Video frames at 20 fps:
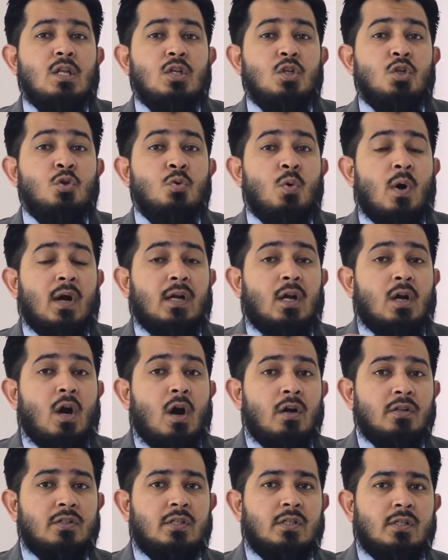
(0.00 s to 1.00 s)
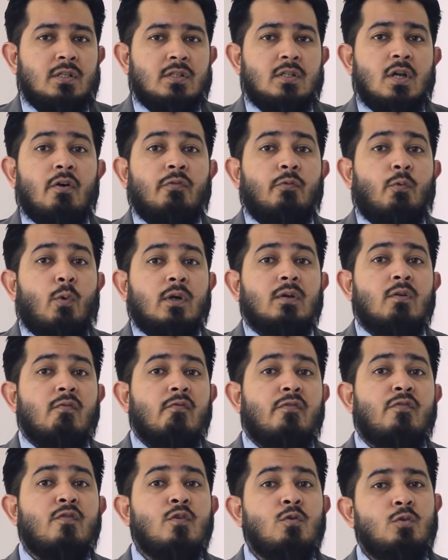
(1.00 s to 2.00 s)
you are conscious of what
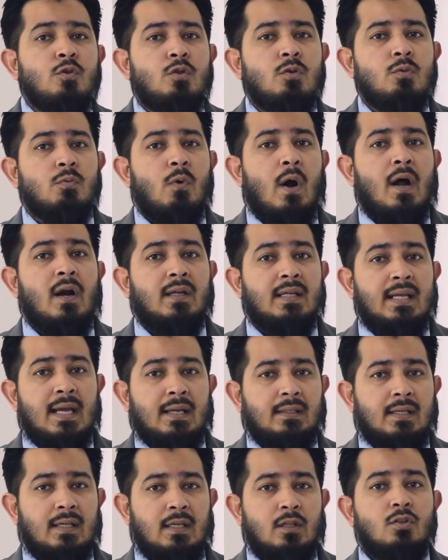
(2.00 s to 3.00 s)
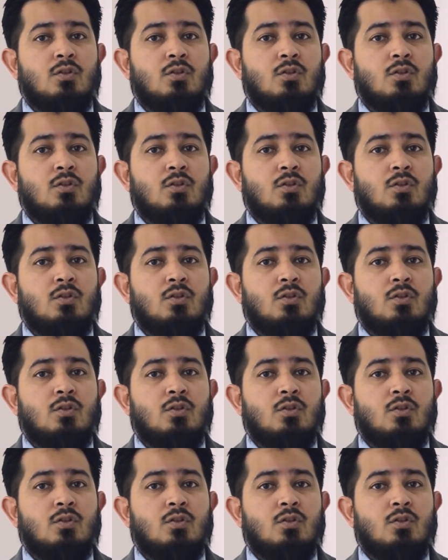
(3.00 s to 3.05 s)
view you are getting.